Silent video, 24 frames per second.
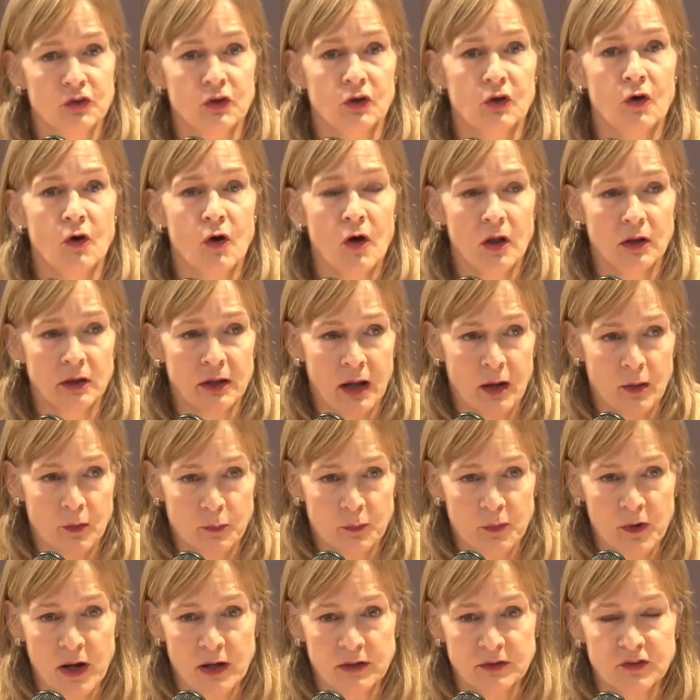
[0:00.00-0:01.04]
to call
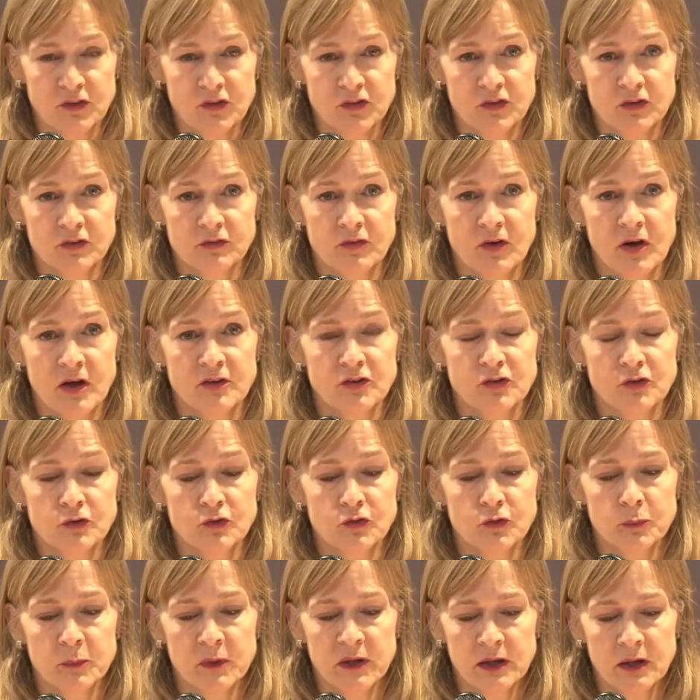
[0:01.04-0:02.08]
our practice
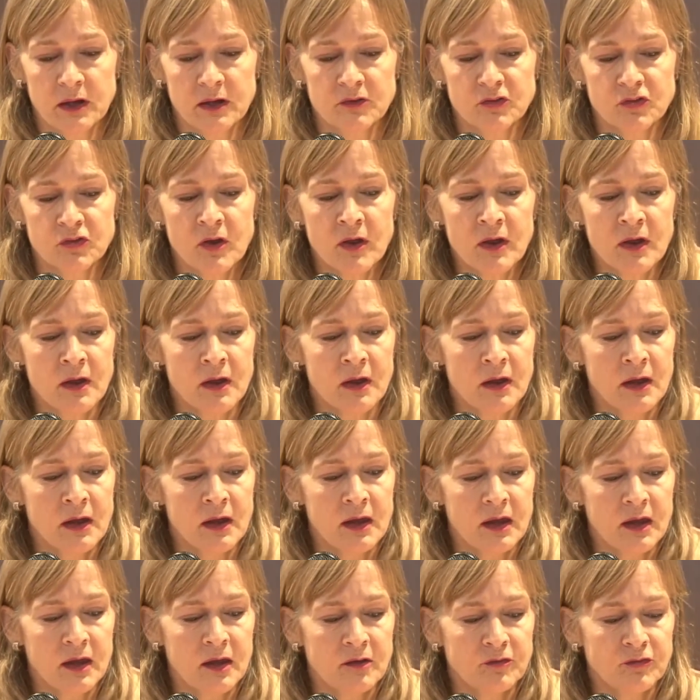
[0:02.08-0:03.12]
advisors, because
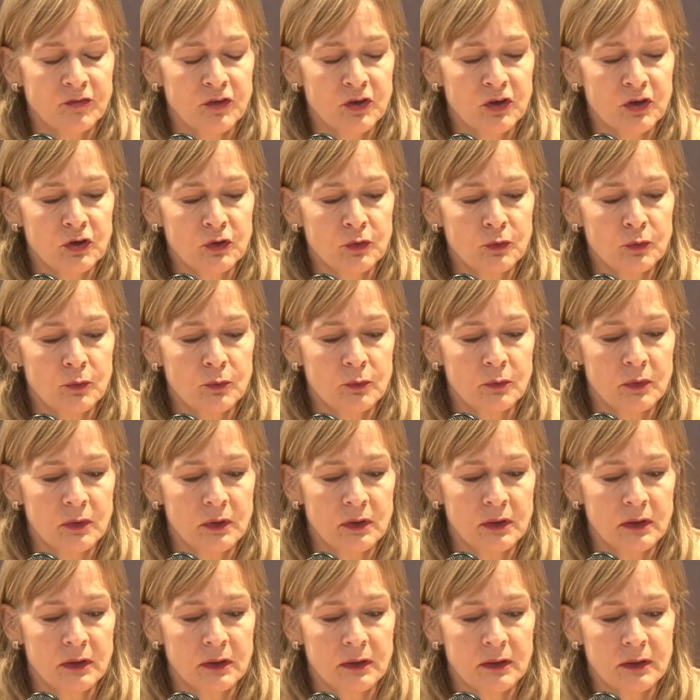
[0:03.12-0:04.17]
if you
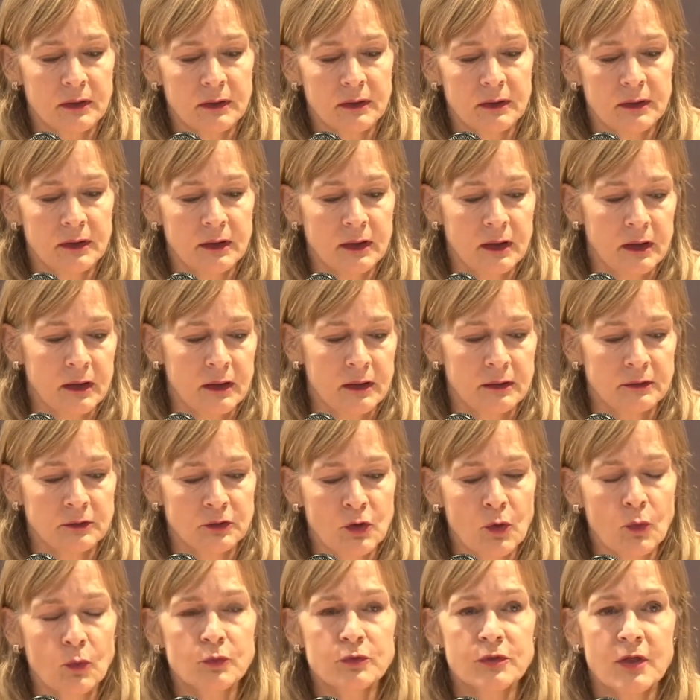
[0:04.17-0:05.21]

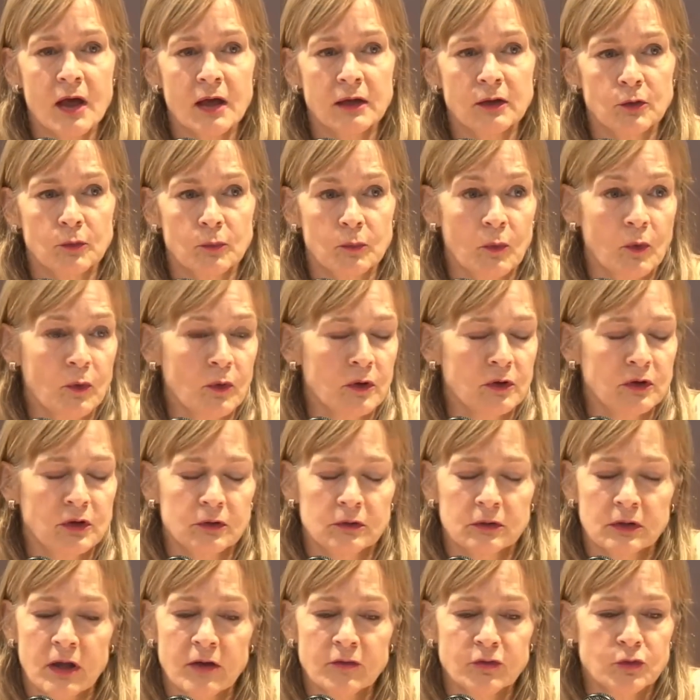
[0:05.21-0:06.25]
know that
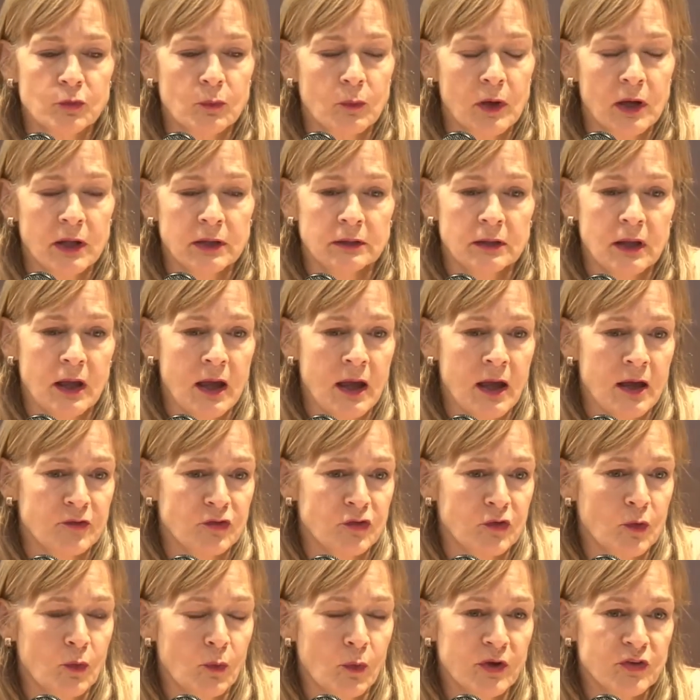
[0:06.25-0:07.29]
your loved one
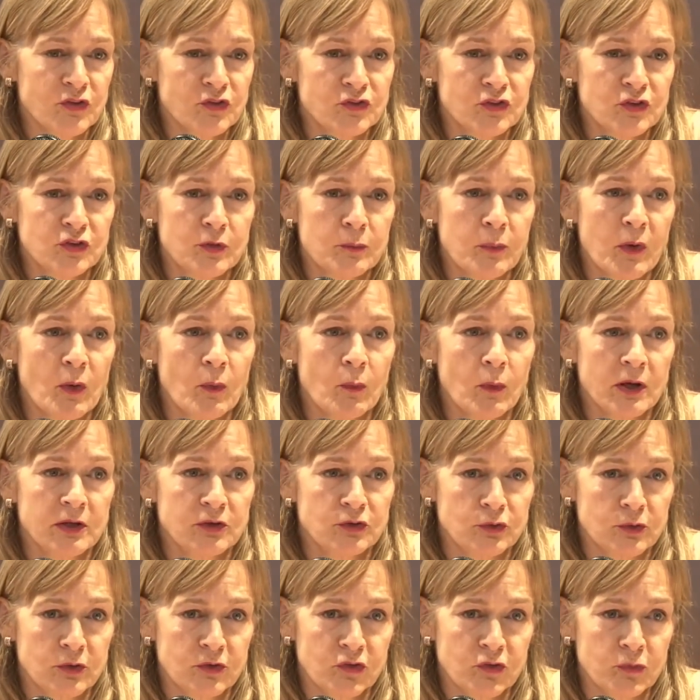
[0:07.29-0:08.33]
has a question about
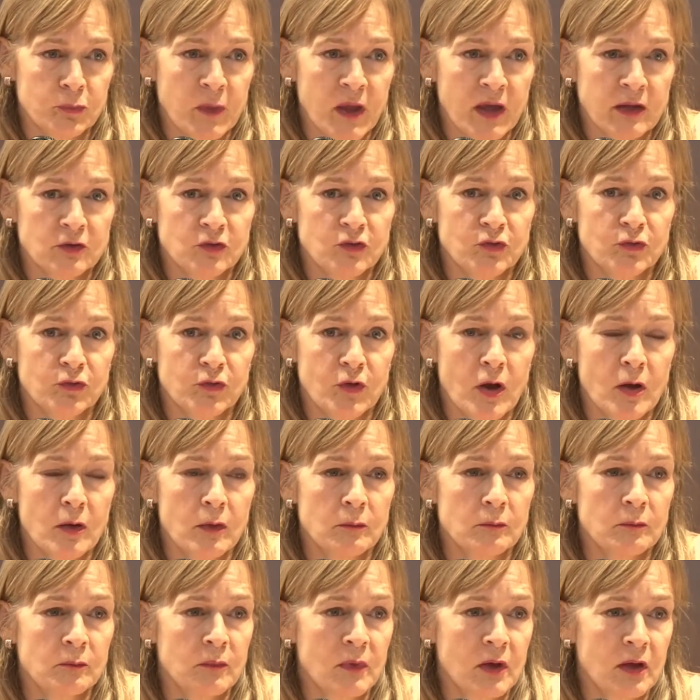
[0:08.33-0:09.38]
what to expect
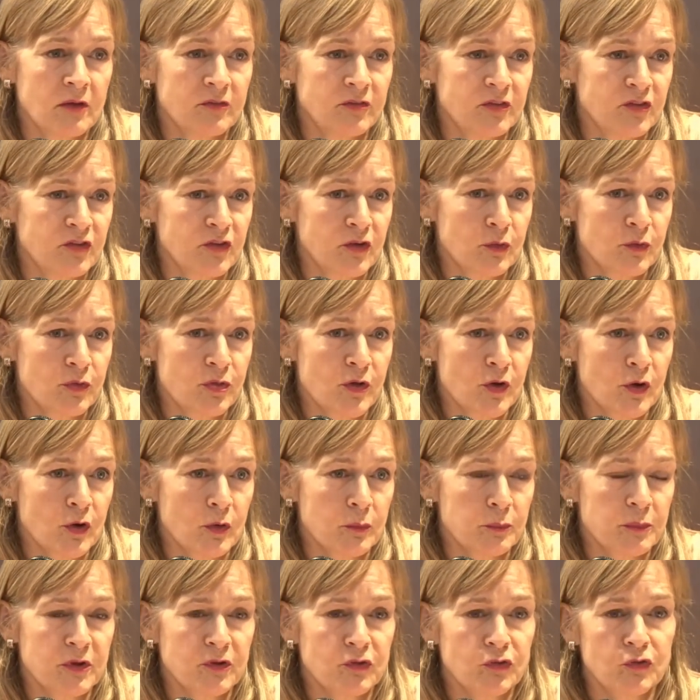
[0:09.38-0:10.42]
from a
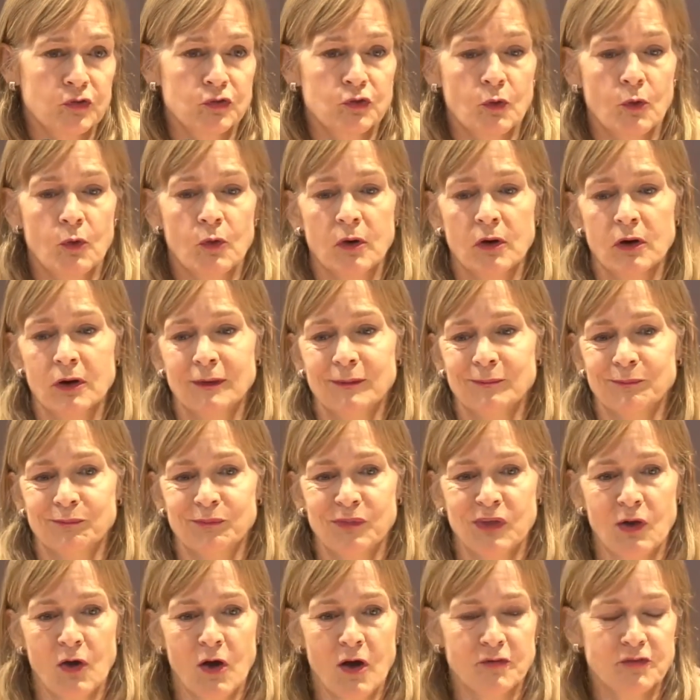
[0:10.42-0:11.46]
physiotherapist or
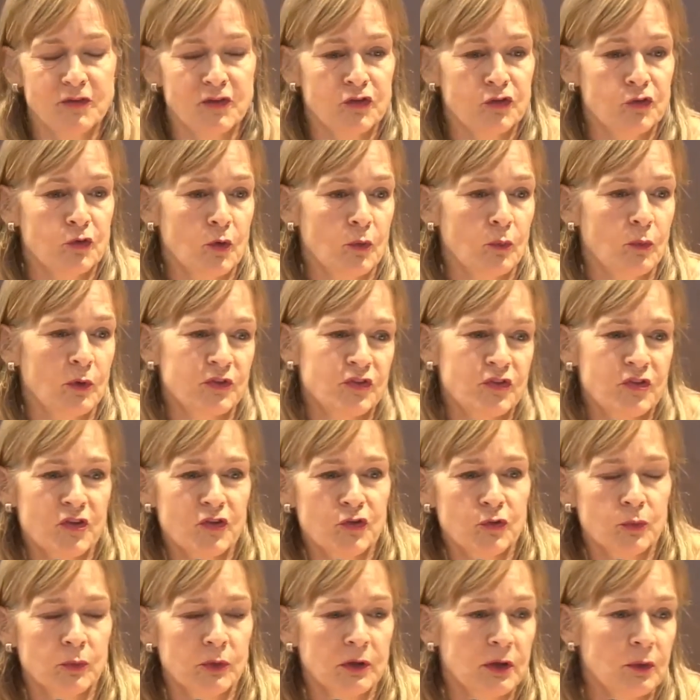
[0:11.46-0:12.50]
the office, or was
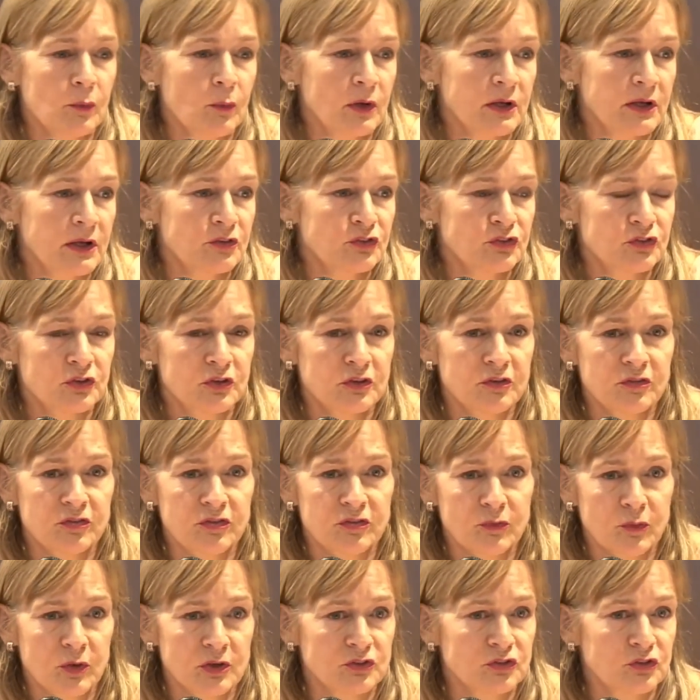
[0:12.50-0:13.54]
this really what should
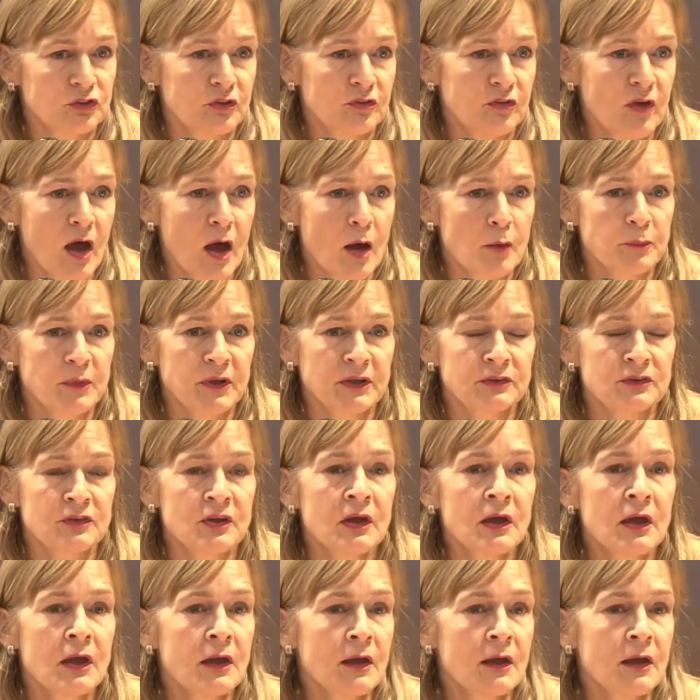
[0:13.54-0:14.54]
have happened,